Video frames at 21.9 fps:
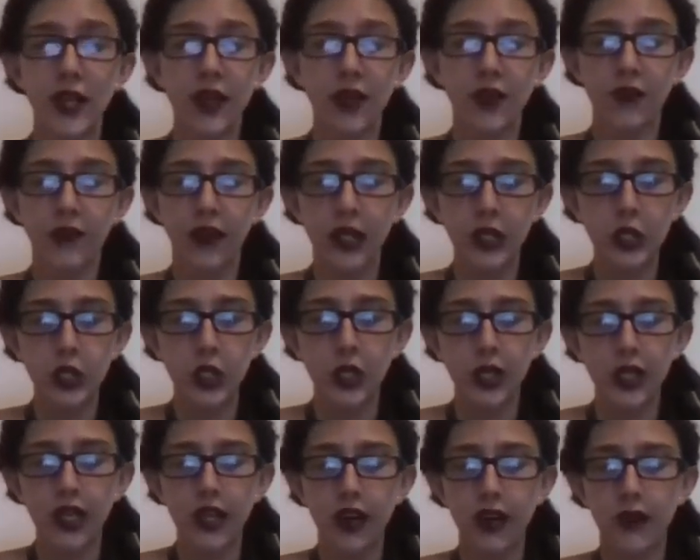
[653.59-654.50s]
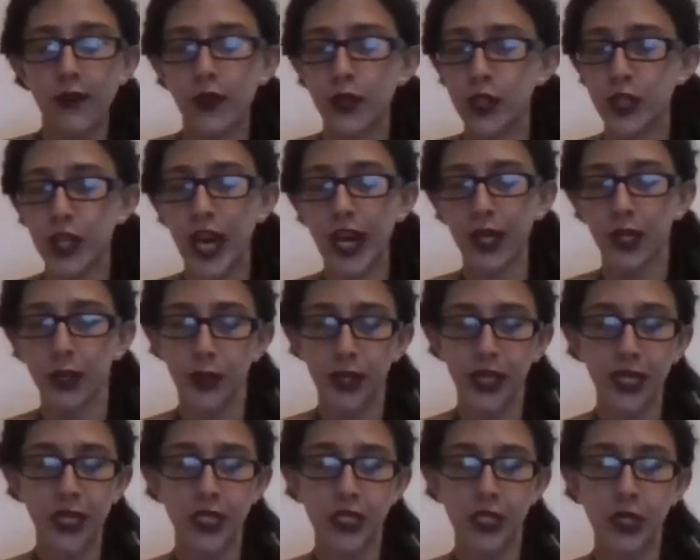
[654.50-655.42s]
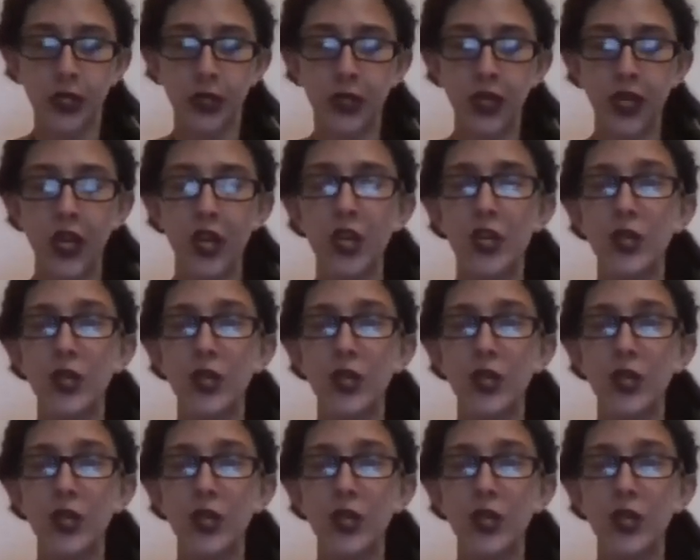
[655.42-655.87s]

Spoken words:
invention of the jack-o'-lantern